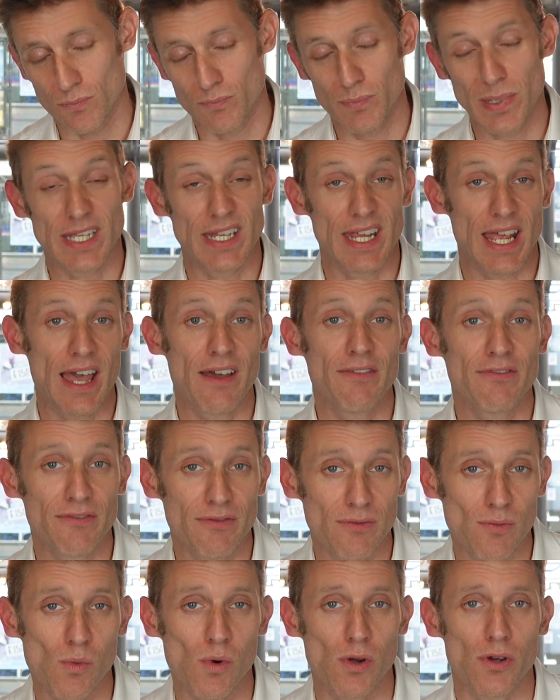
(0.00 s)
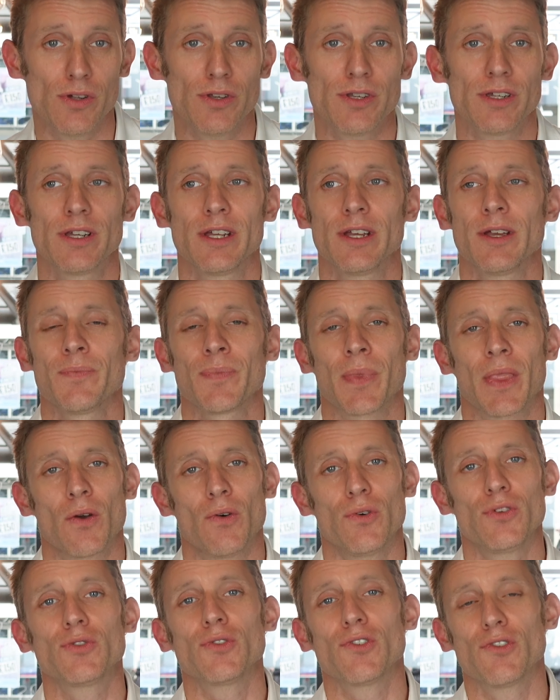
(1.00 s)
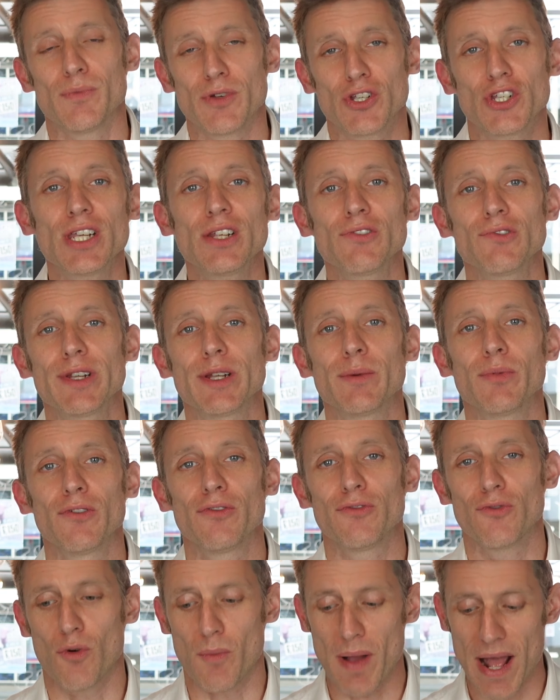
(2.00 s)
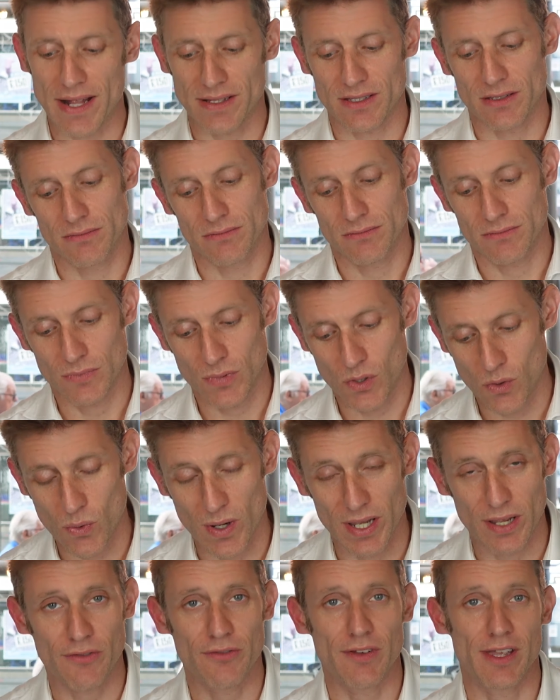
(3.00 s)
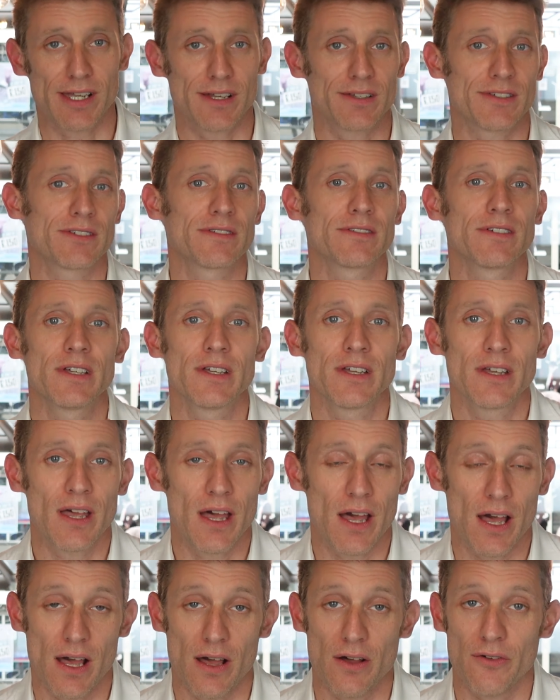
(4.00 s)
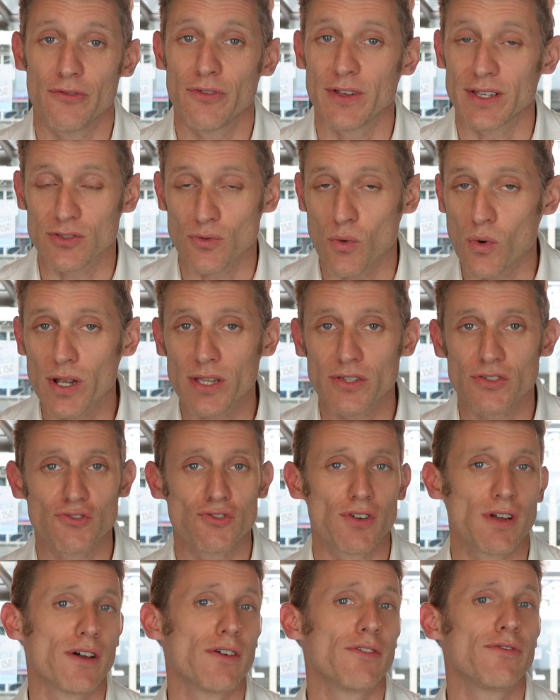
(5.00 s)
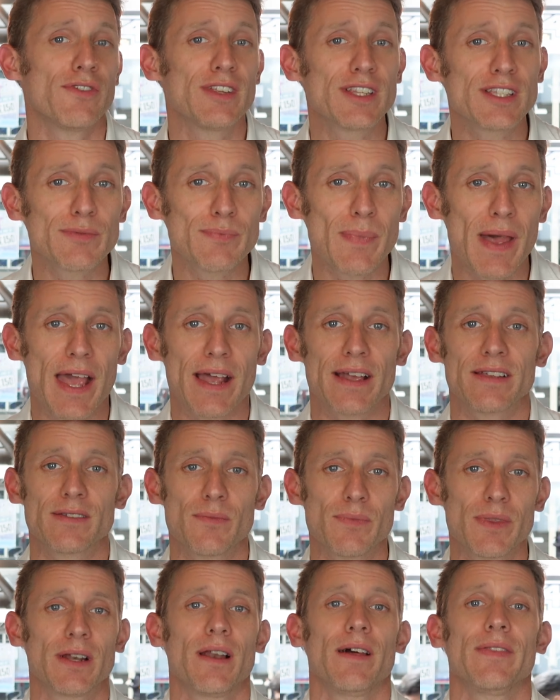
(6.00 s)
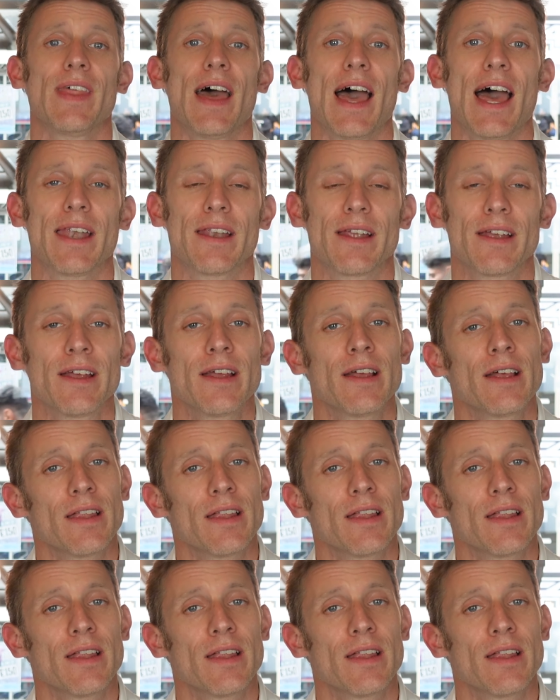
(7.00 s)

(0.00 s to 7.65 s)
PDF, Word, or into a machine-readable format, Quick Fix, Fix Orchestra, FinSpec, something like that.